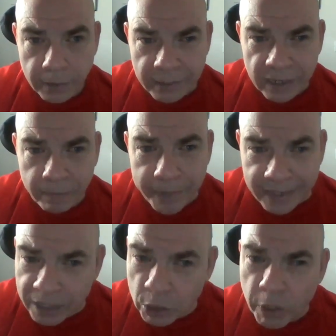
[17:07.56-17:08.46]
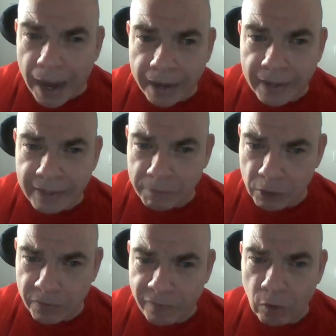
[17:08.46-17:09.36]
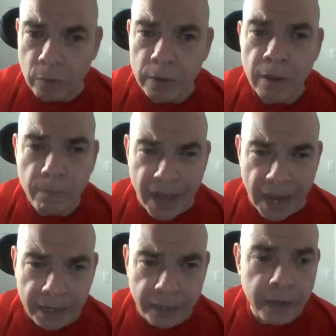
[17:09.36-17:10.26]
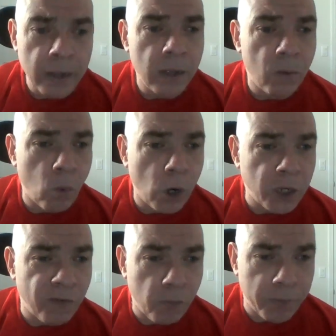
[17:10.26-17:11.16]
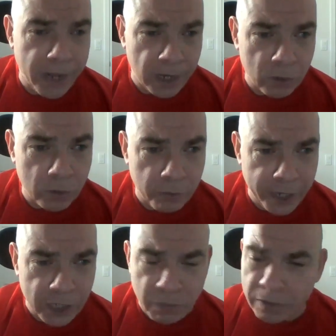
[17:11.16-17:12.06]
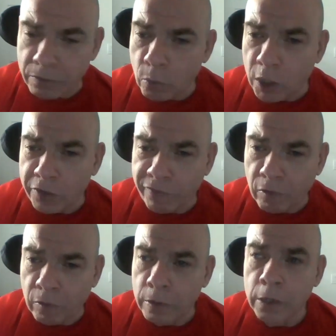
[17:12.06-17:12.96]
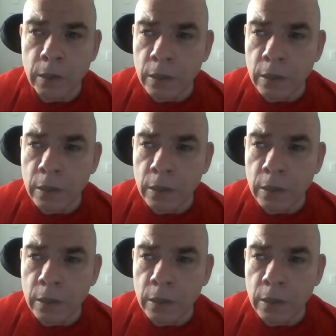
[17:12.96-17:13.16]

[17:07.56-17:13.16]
It's an amazing track. It's a beautiful ballad, wonderful piano arrangement, wonderful